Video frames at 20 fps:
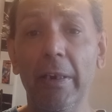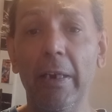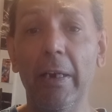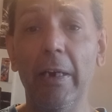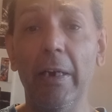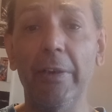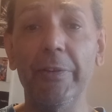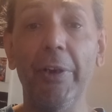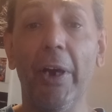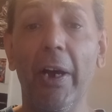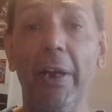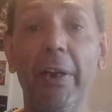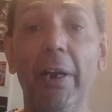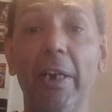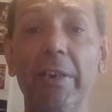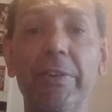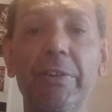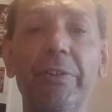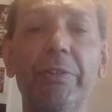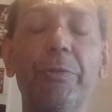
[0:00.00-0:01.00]

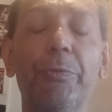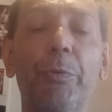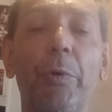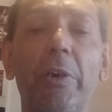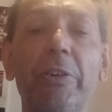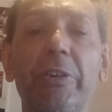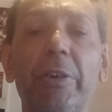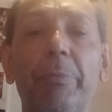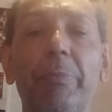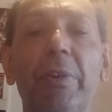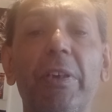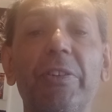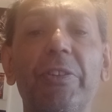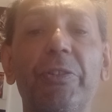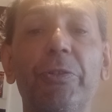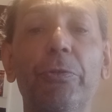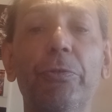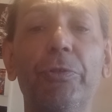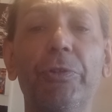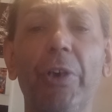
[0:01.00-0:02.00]
Dionysus was worshipped as
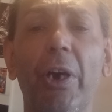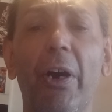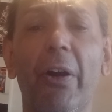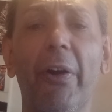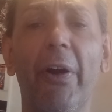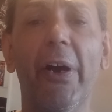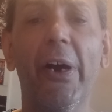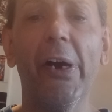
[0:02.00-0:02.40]
Dusara,